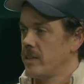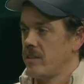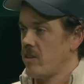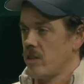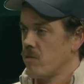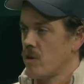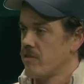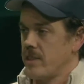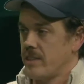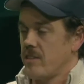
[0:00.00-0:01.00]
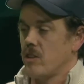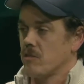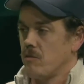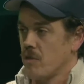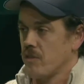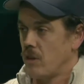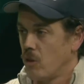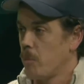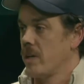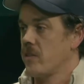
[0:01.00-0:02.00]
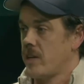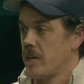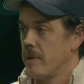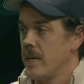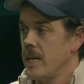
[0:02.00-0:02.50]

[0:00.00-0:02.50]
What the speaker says: This is not worth nobody's time.